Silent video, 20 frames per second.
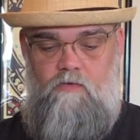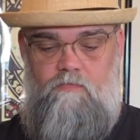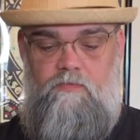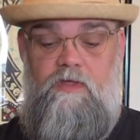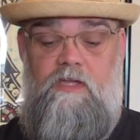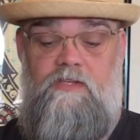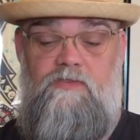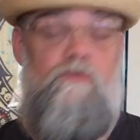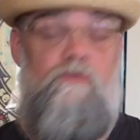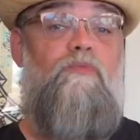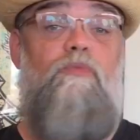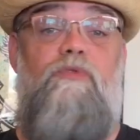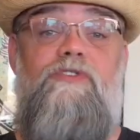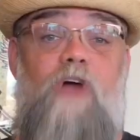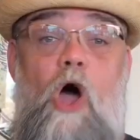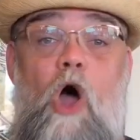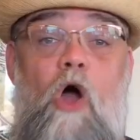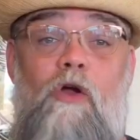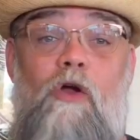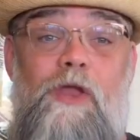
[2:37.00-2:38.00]
This one was
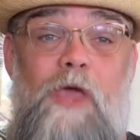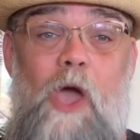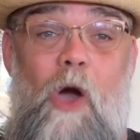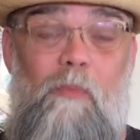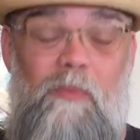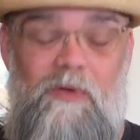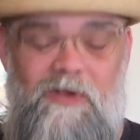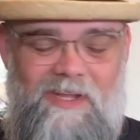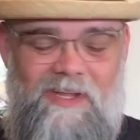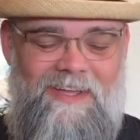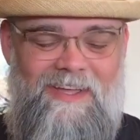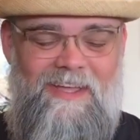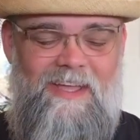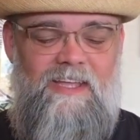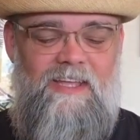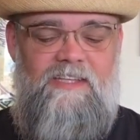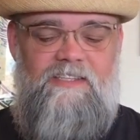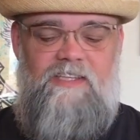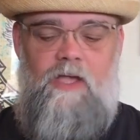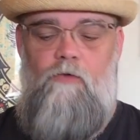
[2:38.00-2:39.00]
already open.
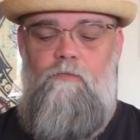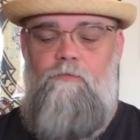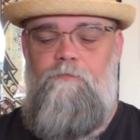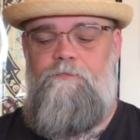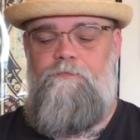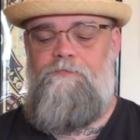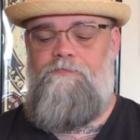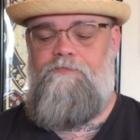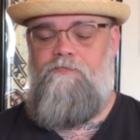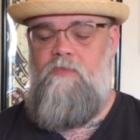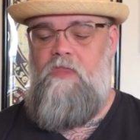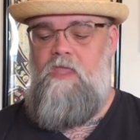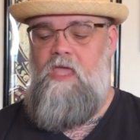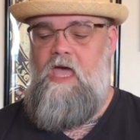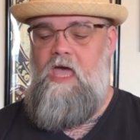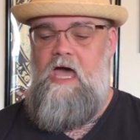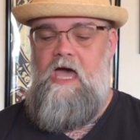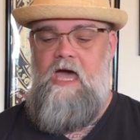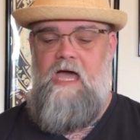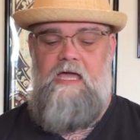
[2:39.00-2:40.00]
So,
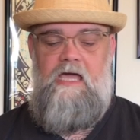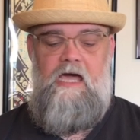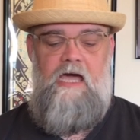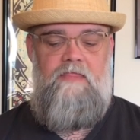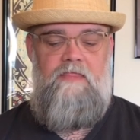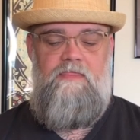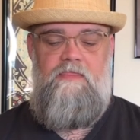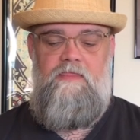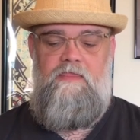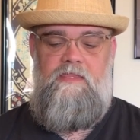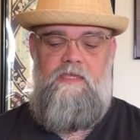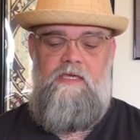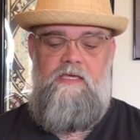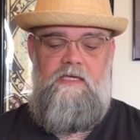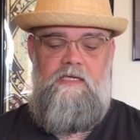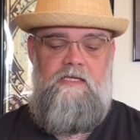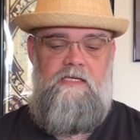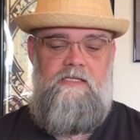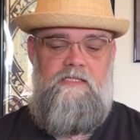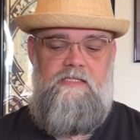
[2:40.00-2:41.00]
I got
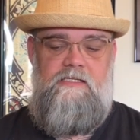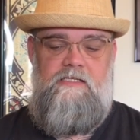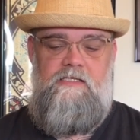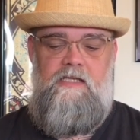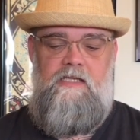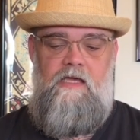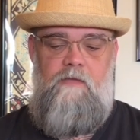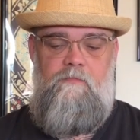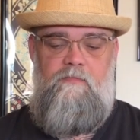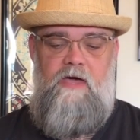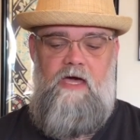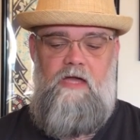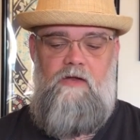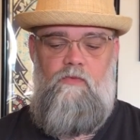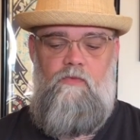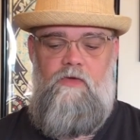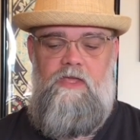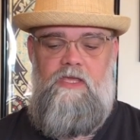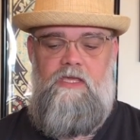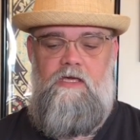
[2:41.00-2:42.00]
this about a
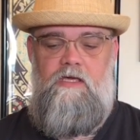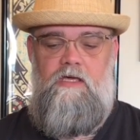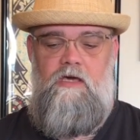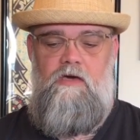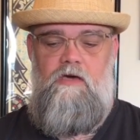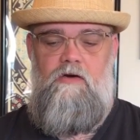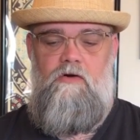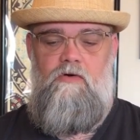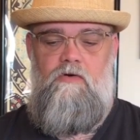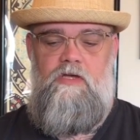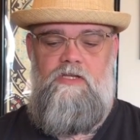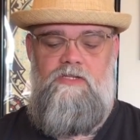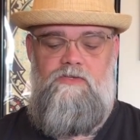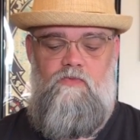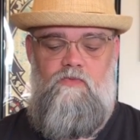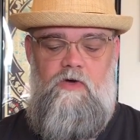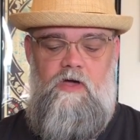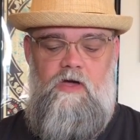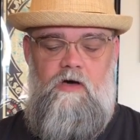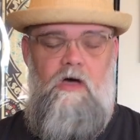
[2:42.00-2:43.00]
week ago as
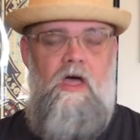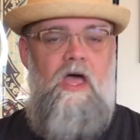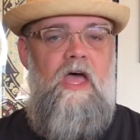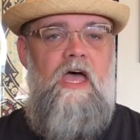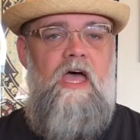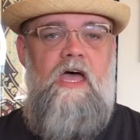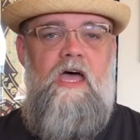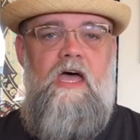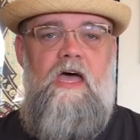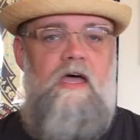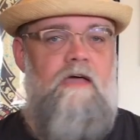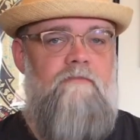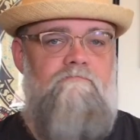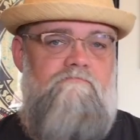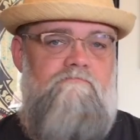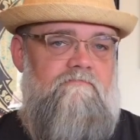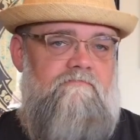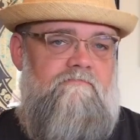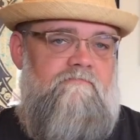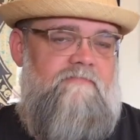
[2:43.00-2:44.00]
well.
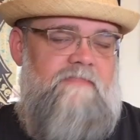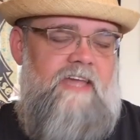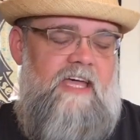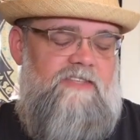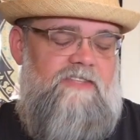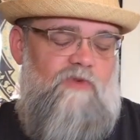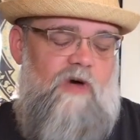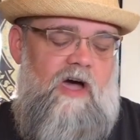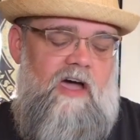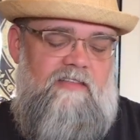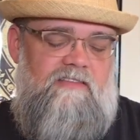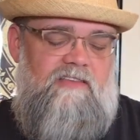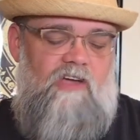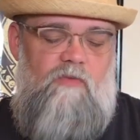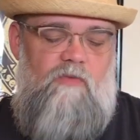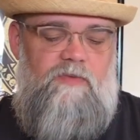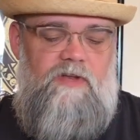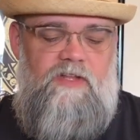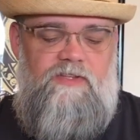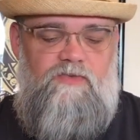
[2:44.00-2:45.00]
That's why it's
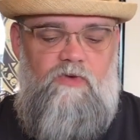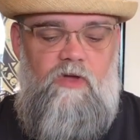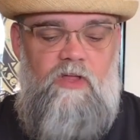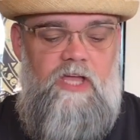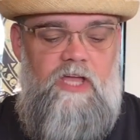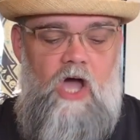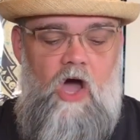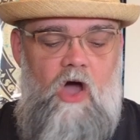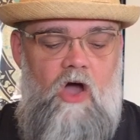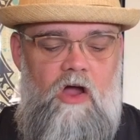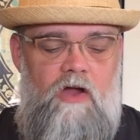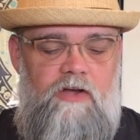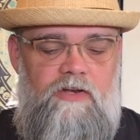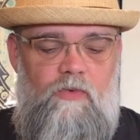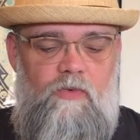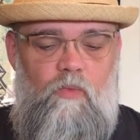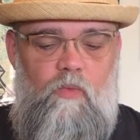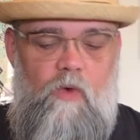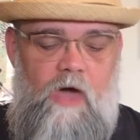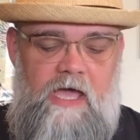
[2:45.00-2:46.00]
open. It's really hard
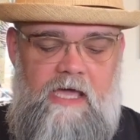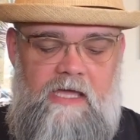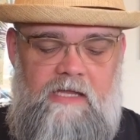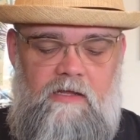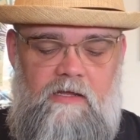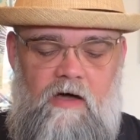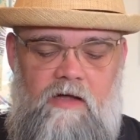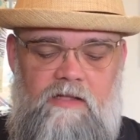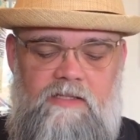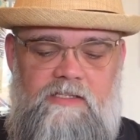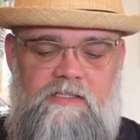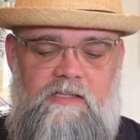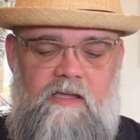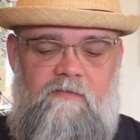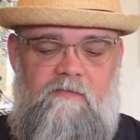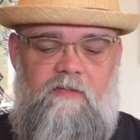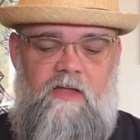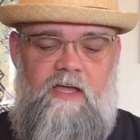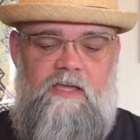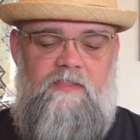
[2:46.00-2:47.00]
to wait on
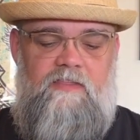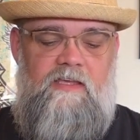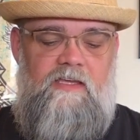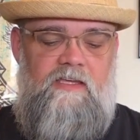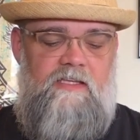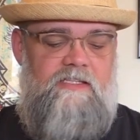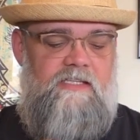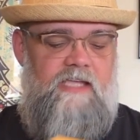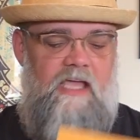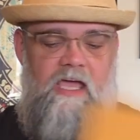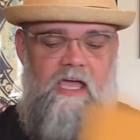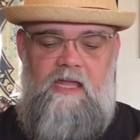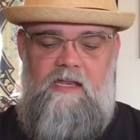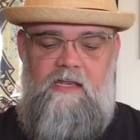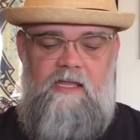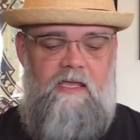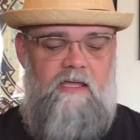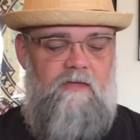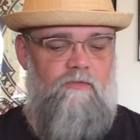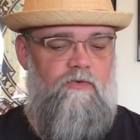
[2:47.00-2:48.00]
stuff like this, and
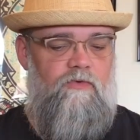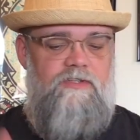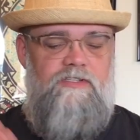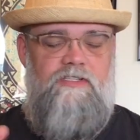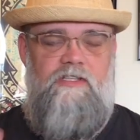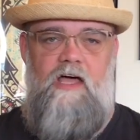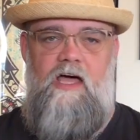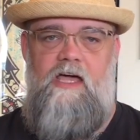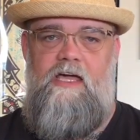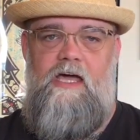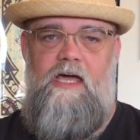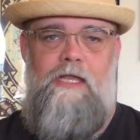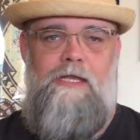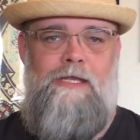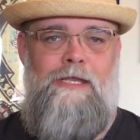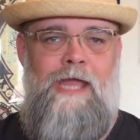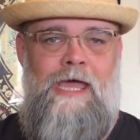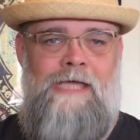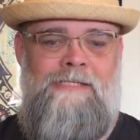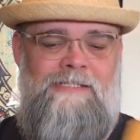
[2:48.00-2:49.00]
it was like a
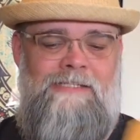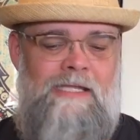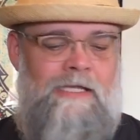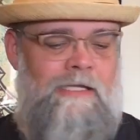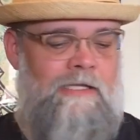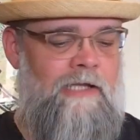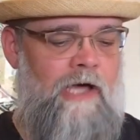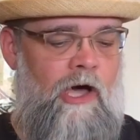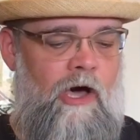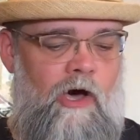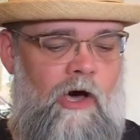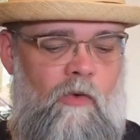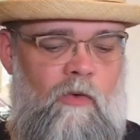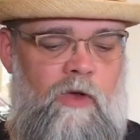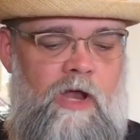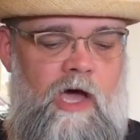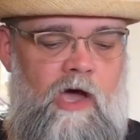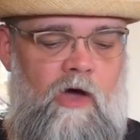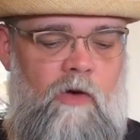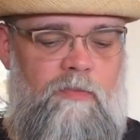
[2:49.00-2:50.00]
nesting doll when
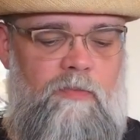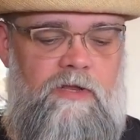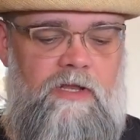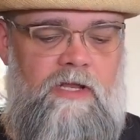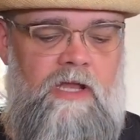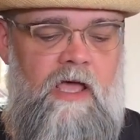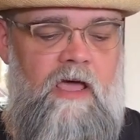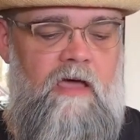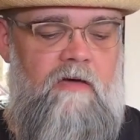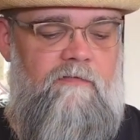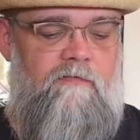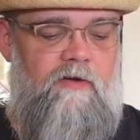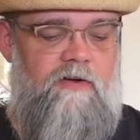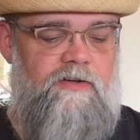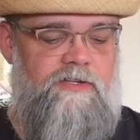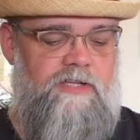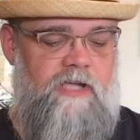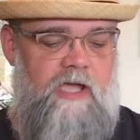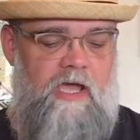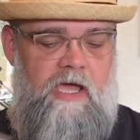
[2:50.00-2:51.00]
I opened it.
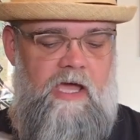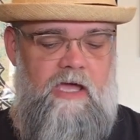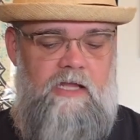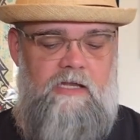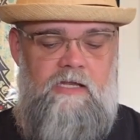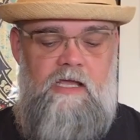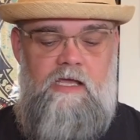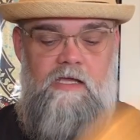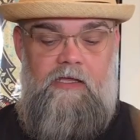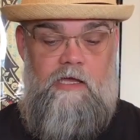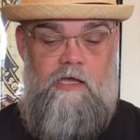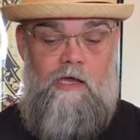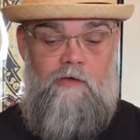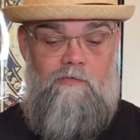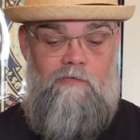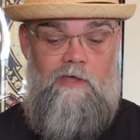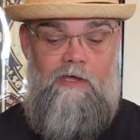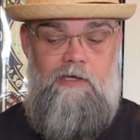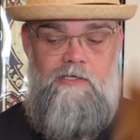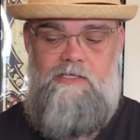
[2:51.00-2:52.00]
First you had
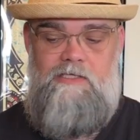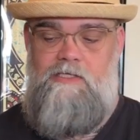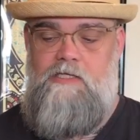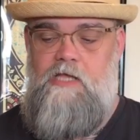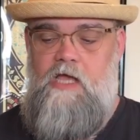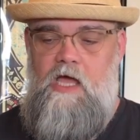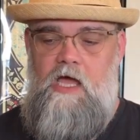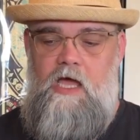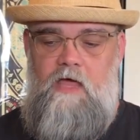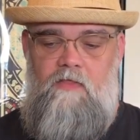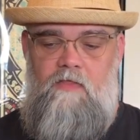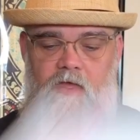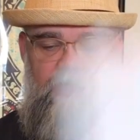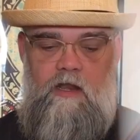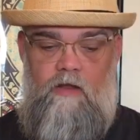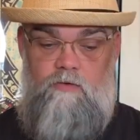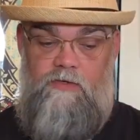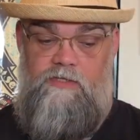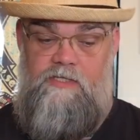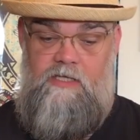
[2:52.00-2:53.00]
this, and then
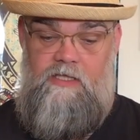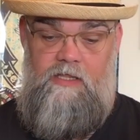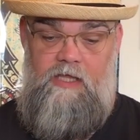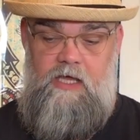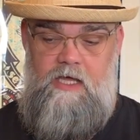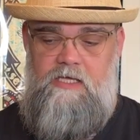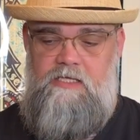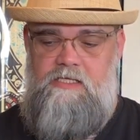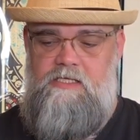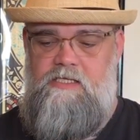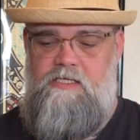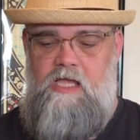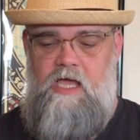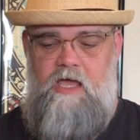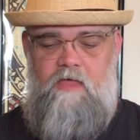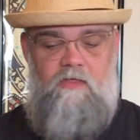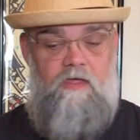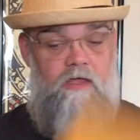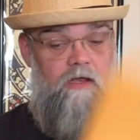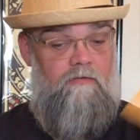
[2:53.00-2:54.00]
it was in this,
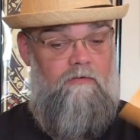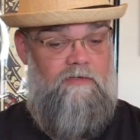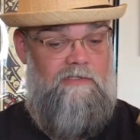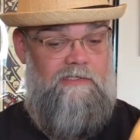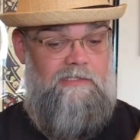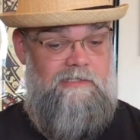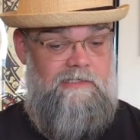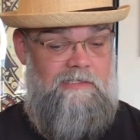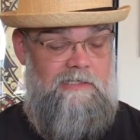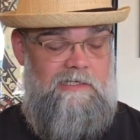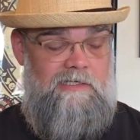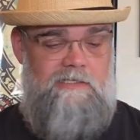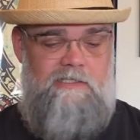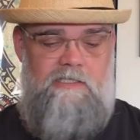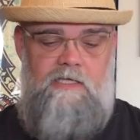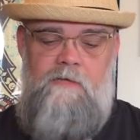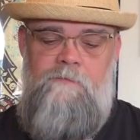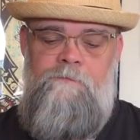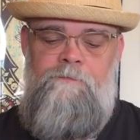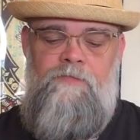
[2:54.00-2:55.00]
and then it was in this.
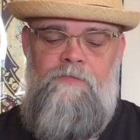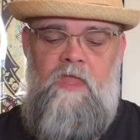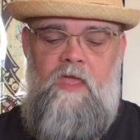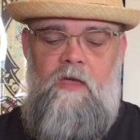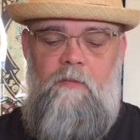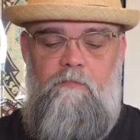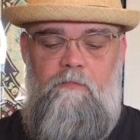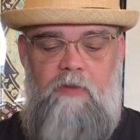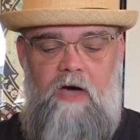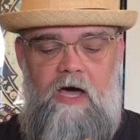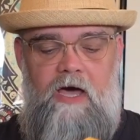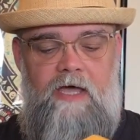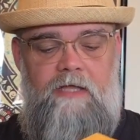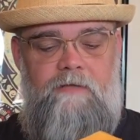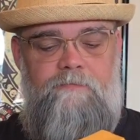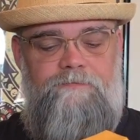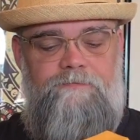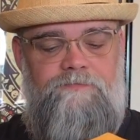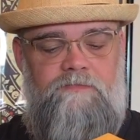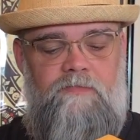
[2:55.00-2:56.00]
But
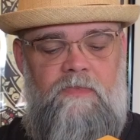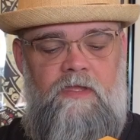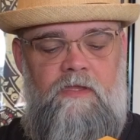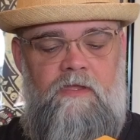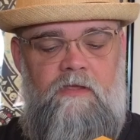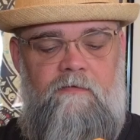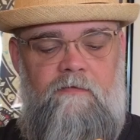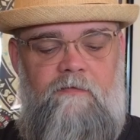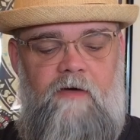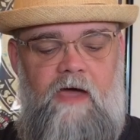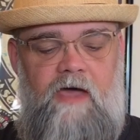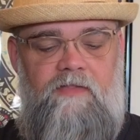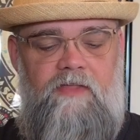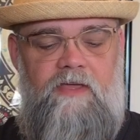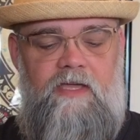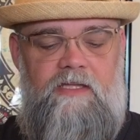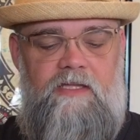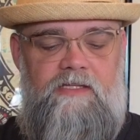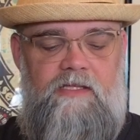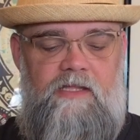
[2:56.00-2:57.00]
you finally
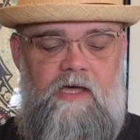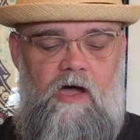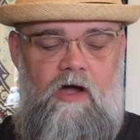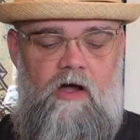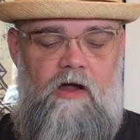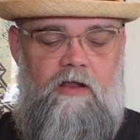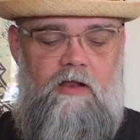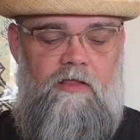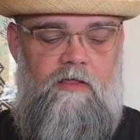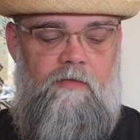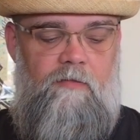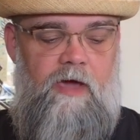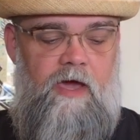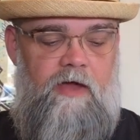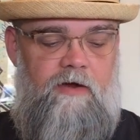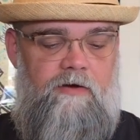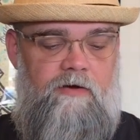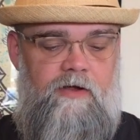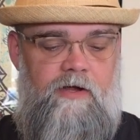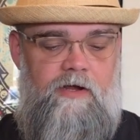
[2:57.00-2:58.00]
get to the heart of the
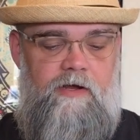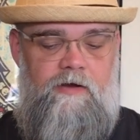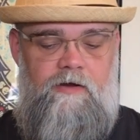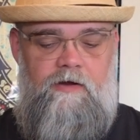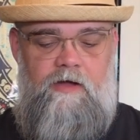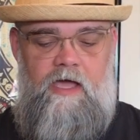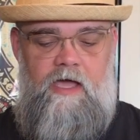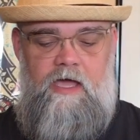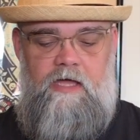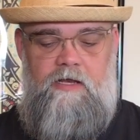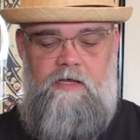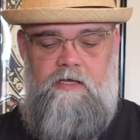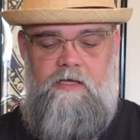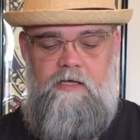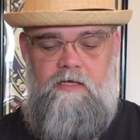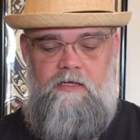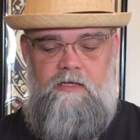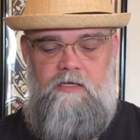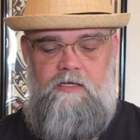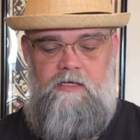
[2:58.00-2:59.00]
matter here, and
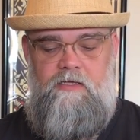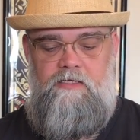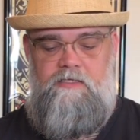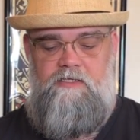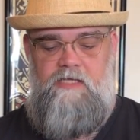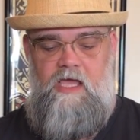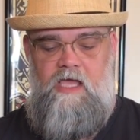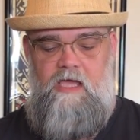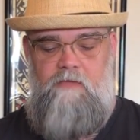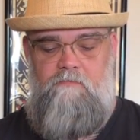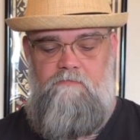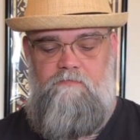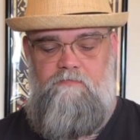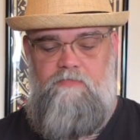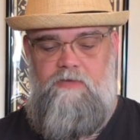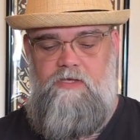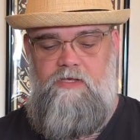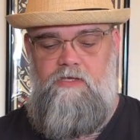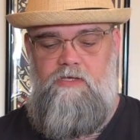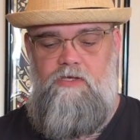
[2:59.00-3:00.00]
it is a
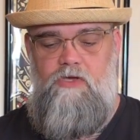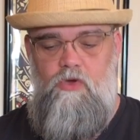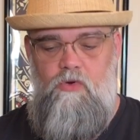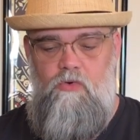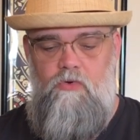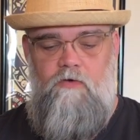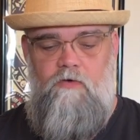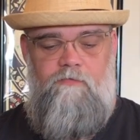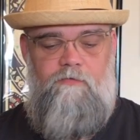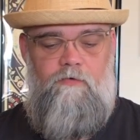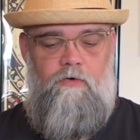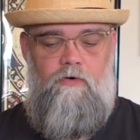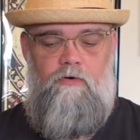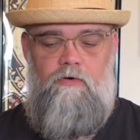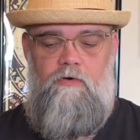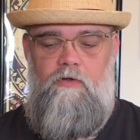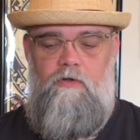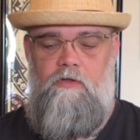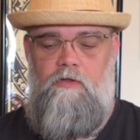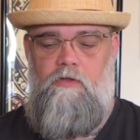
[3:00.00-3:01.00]
beautiful
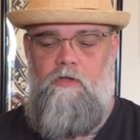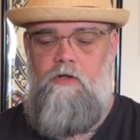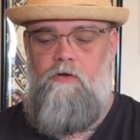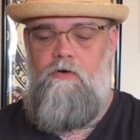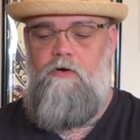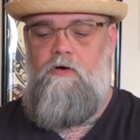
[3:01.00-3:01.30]
little